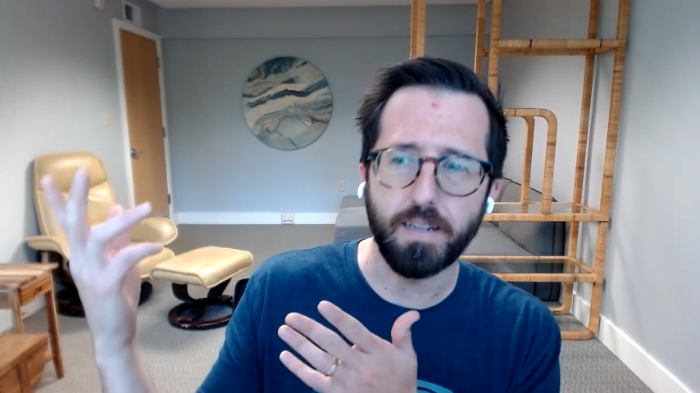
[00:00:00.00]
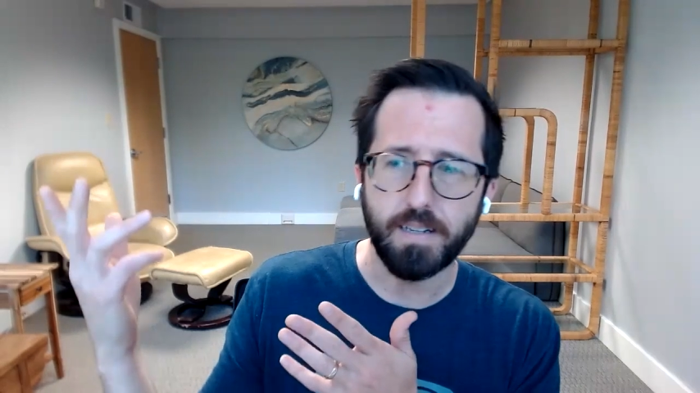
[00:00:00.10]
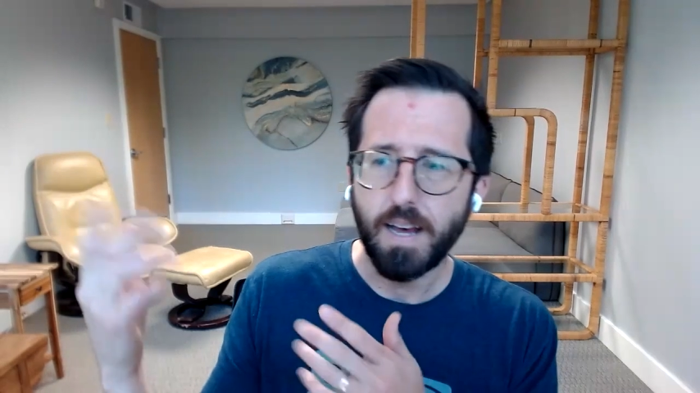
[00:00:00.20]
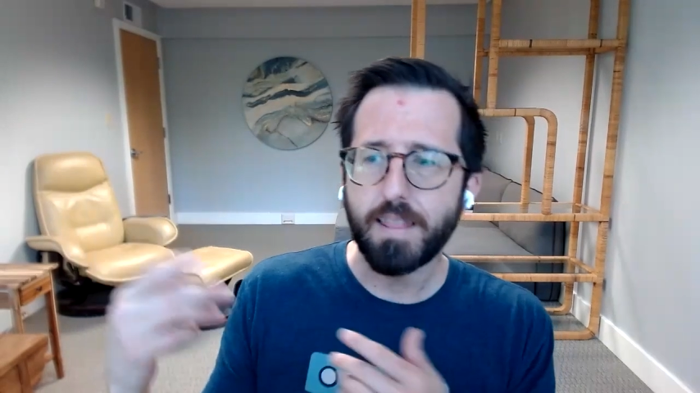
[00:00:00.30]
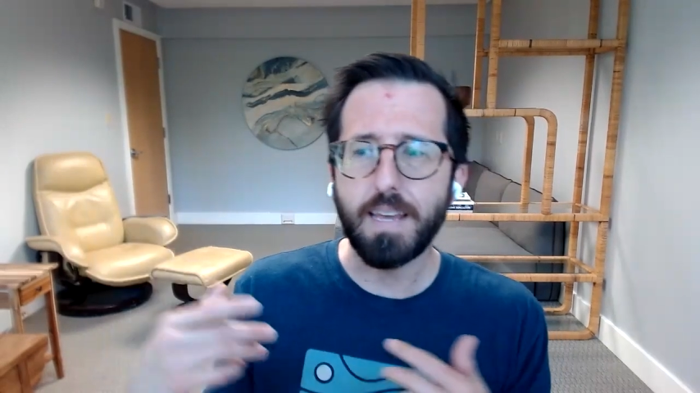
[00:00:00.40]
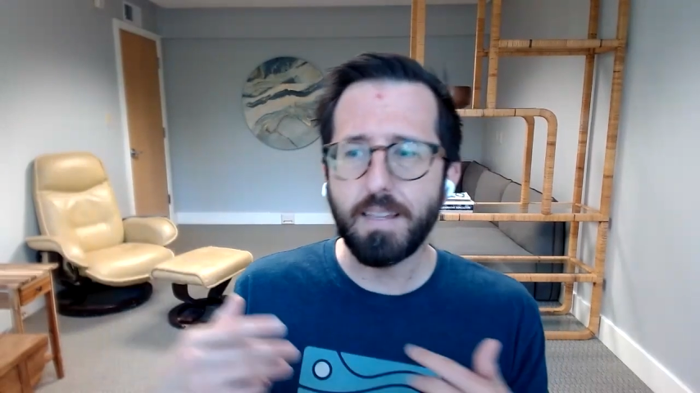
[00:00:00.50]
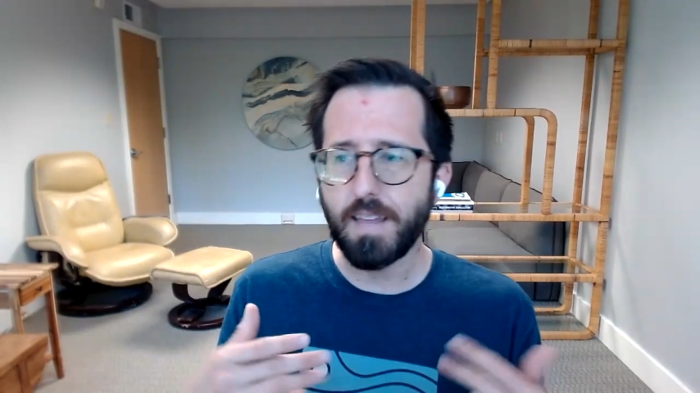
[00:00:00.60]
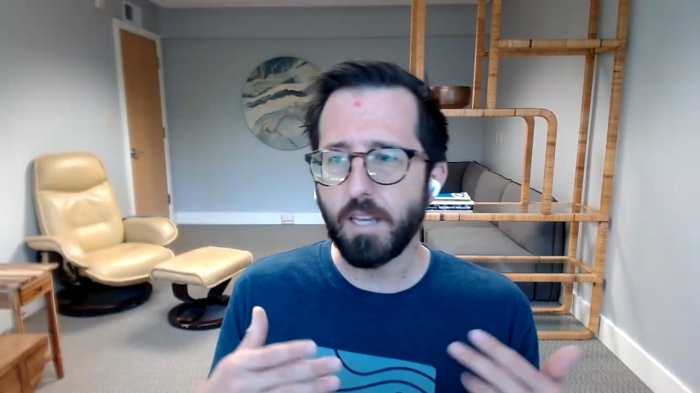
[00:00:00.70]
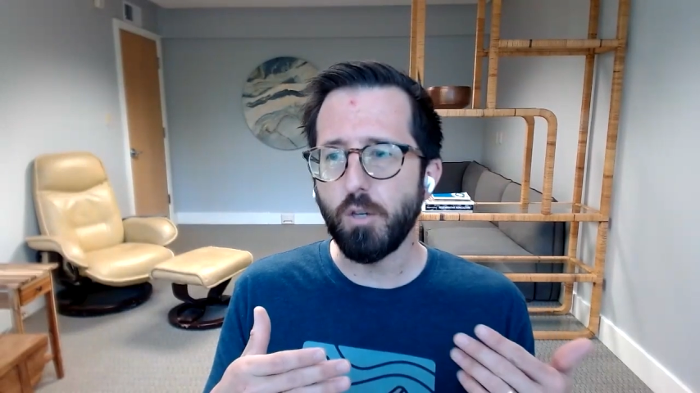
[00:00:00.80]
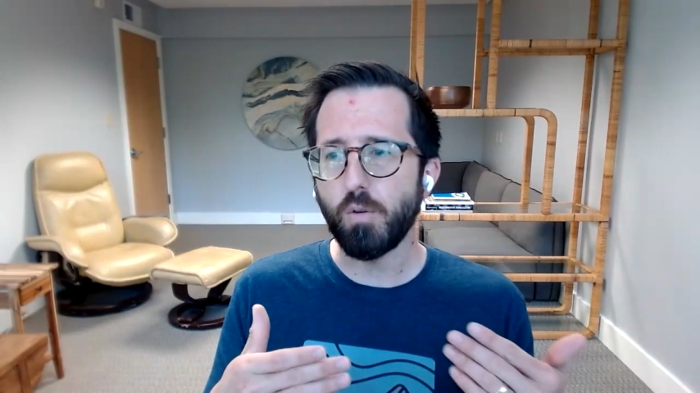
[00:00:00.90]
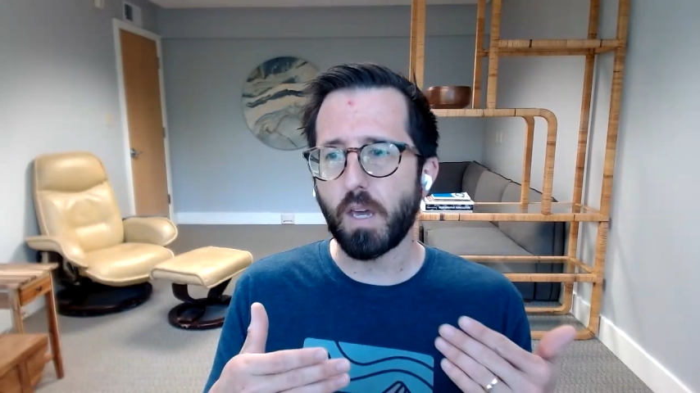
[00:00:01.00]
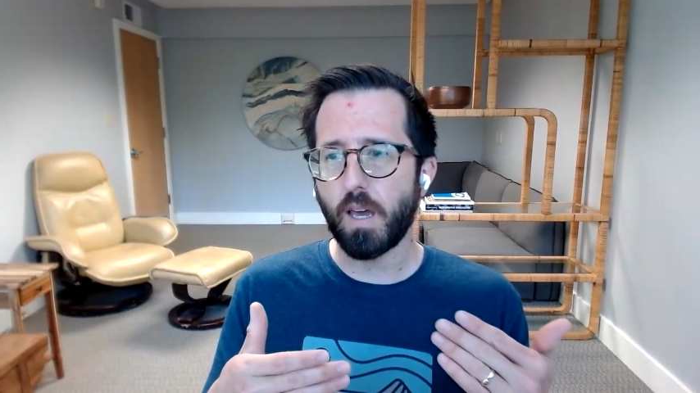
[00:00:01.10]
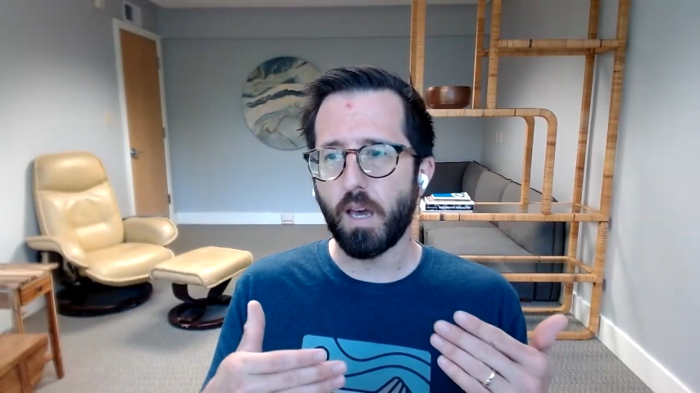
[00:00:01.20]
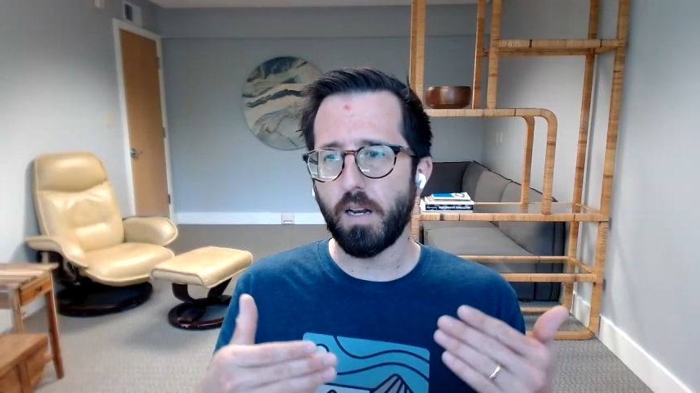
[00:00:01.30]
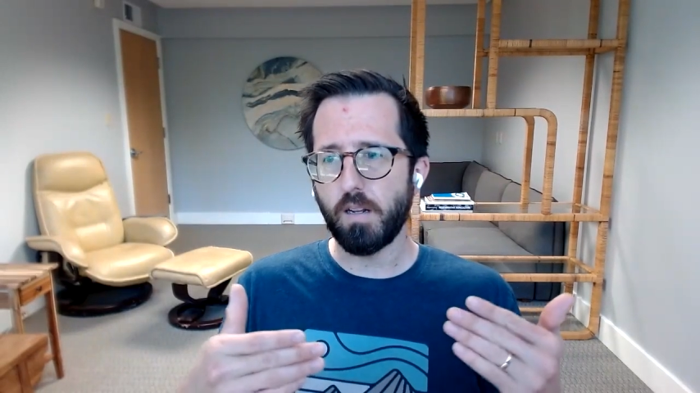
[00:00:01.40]
which is like a thing
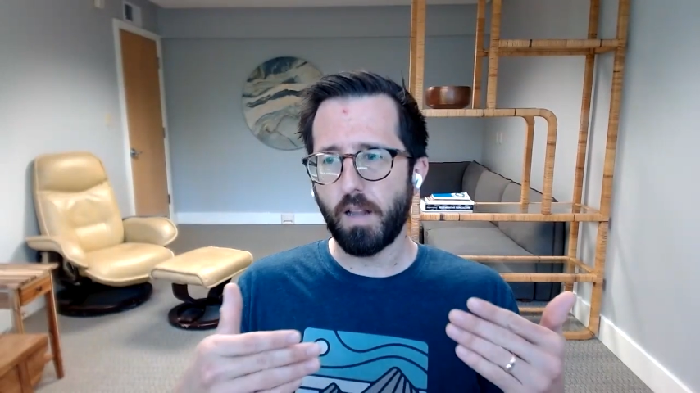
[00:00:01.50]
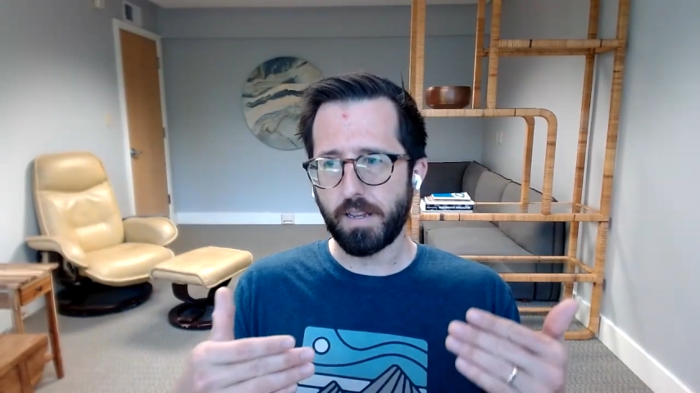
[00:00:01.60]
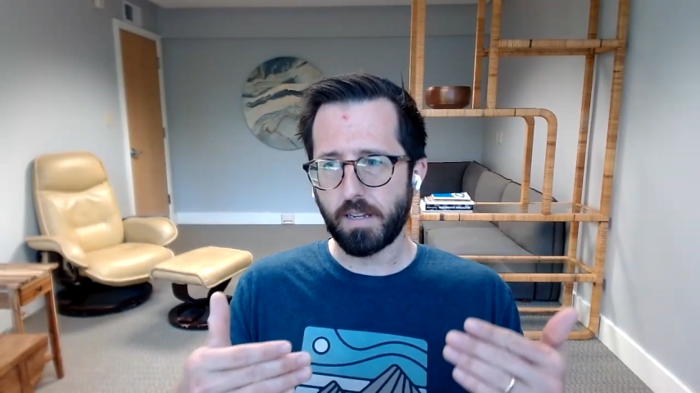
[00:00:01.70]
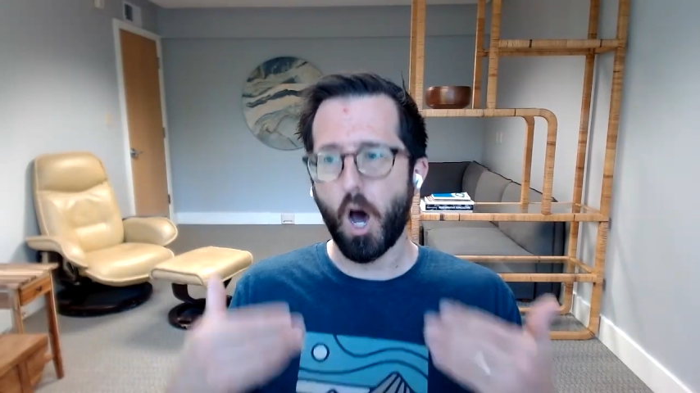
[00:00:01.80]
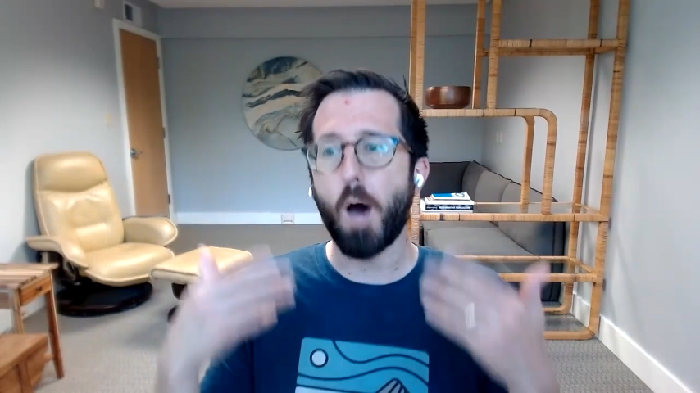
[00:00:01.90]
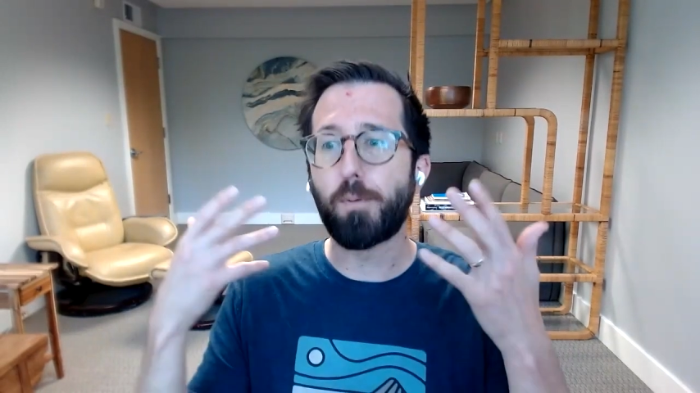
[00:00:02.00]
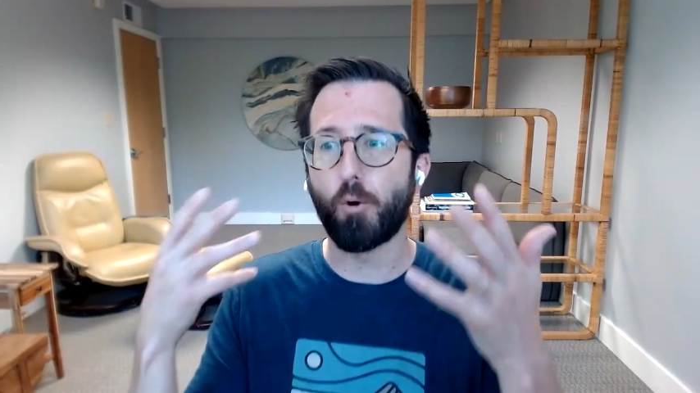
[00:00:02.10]
that you can